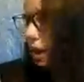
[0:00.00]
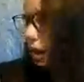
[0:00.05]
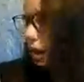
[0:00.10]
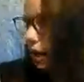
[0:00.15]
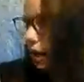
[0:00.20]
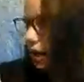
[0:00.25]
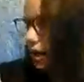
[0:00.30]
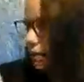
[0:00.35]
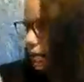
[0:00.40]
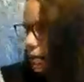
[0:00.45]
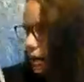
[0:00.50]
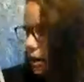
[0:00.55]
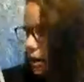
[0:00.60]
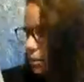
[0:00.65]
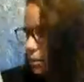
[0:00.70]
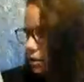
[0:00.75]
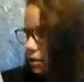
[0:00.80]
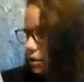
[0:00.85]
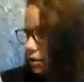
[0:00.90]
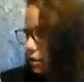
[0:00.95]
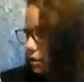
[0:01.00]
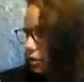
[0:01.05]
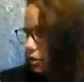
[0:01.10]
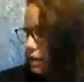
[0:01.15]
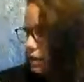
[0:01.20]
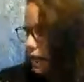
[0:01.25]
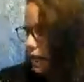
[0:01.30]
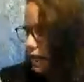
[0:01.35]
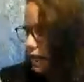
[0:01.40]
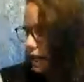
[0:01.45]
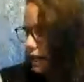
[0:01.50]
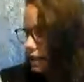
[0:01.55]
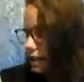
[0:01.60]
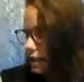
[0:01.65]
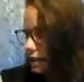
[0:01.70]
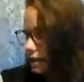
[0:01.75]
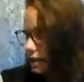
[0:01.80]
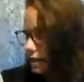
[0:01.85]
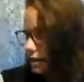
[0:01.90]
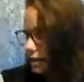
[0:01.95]
It had been almost 2
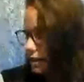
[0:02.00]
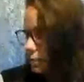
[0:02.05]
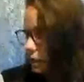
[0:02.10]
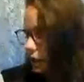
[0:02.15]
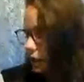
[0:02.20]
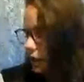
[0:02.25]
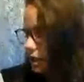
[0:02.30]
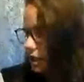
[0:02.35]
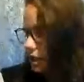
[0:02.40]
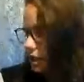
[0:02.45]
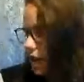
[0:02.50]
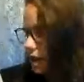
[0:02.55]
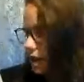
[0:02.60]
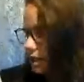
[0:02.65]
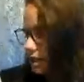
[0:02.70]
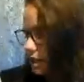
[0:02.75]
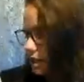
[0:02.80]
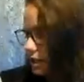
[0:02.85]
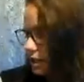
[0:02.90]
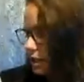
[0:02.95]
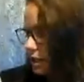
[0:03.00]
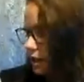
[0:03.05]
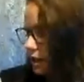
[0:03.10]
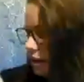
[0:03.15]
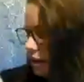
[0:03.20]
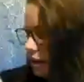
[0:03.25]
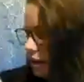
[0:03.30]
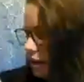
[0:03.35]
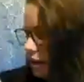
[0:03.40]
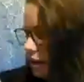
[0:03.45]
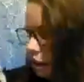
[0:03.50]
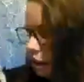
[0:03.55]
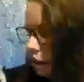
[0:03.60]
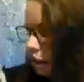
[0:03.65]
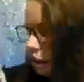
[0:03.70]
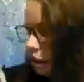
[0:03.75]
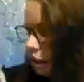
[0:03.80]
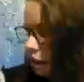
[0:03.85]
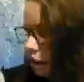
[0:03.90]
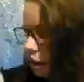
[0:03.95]
decades since Marcus Jackson, now
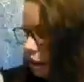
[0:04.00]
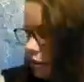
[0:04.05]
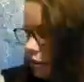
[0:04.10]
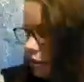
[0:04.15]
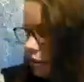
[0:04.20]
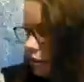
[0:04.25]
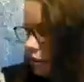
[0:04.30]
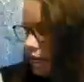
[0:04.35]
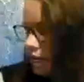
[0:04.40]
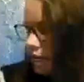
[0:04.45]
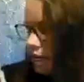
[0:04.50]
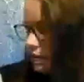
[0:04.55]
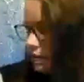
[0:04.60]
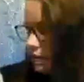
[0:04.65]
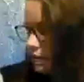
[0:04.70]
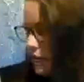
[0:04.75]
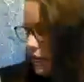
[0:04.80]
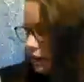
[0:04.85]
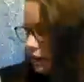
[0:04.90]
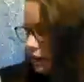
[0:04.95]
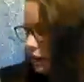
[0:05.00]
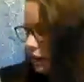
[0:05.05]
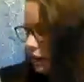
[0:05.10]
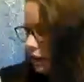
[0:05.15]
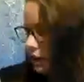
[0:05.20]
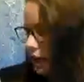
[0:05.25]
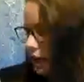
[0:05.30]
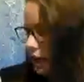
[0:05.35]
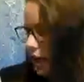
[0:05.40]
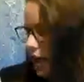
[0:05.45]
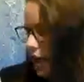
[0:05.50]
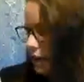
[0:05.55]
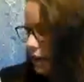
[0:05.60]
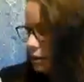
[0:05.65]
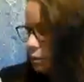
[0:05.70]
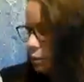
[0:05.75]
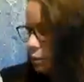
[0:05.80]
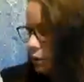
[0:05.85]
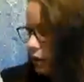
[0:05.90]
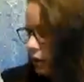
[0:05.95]
with the New York Times, had covered a
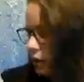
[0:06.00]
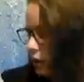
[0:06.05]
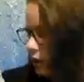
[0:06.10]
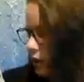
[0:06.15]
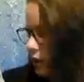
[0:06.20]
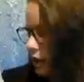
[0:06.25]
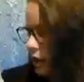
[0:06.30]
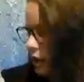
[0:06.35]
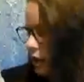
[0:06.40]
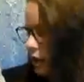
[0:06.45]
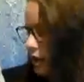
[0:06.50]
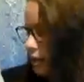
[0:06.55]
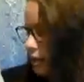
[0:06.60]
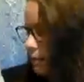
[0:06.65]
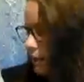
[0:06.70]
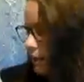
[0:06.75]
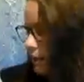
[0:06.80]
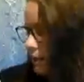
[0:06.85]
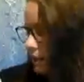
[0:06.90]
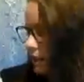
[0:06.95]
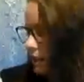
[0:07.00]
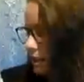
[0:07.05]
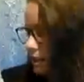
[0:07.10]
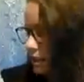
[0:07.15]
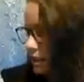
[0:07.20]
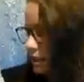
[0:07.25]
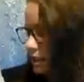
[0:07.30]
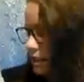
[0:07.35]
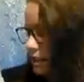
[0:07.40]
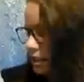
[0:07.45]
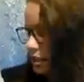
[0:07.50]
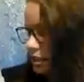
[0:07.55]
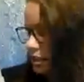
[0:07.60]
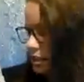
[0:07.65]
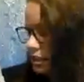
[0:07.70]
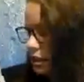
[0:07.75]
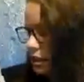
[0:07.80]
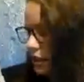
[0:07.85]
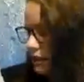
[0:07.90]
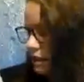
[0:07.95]
hot war. It had been at least 6
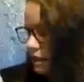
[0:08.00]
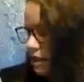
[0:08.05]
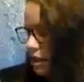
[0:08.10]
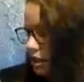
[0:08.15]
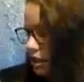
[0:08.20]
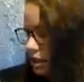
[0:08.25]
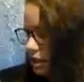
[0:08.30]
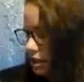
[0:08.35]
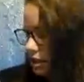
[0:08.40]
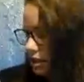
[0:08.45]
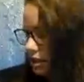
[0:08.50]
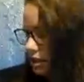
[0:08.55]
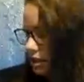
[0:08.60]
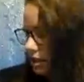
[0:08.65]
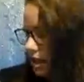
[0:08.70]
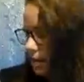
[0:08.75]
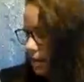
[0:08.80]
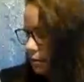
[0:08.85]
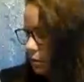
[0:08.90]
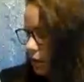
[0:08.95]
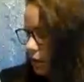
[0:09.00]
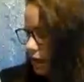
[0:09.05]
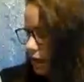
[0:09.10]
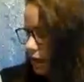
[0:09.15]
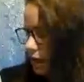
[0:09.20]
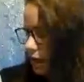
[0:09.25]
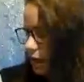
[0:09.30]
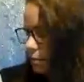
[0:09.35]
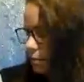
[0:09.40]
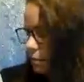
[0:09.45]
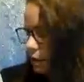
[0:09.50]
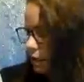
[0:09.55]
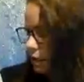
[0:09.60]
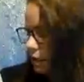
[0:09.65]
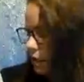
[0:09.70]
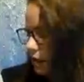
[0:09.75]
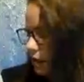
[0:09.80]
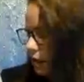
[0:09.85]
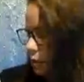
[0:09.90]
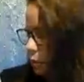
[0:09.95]
or 7 years since he stopped waking up
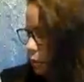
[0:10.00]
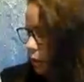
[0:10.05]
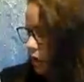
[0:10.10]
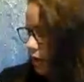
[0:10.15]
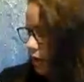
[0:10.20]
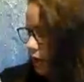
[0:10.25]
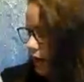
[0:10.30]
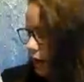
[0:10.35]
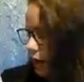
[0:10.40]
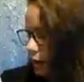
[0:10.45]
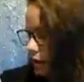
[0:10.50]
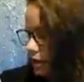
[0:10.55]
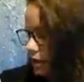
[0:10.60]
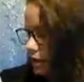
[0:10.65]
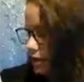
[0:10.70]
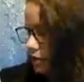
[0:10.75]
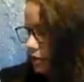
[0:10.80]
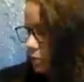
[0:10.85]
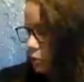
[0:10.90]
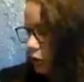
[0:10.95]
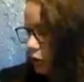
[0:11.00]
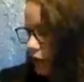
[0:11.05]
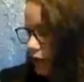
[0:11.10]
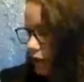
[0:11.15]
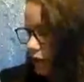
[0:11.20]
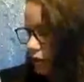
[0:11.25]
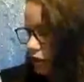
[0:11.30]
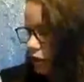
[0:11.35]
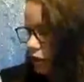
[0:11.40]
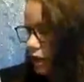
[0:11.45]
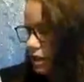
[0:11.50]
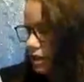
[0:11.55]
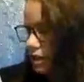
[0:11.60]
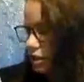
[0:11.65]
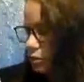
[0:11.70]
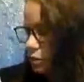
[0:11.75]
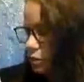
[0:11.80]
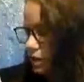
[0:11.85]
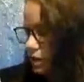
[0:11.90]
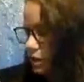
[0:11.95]
in the wee hours of the morning,
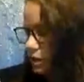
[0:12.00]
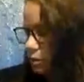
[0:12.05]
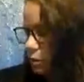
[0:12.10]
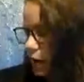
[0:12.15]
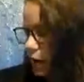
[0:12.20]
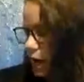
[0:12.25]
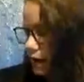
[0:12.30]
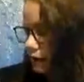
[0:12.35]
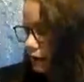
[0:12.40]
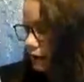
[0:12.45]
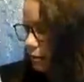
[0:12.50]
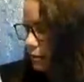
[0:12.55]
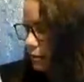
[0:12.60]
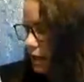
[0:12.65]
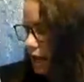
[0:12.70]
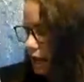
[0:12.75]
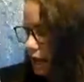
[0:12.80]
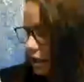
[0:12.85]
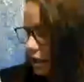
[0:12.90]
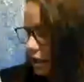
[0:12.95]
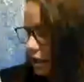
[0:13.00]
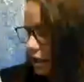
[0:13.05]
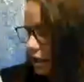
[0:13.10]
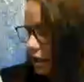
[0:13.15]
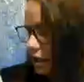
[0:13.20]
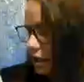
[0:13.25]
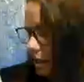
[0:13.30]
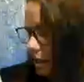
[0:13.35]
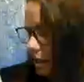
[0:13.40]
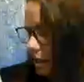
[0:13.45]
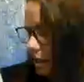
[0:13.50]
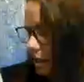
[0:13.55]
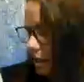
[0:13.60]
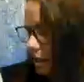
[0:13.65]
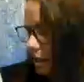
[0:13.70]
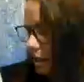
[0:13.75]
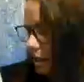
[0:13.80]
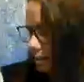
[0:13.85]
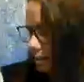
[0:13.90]
drenched with sweat from yet another nightmare.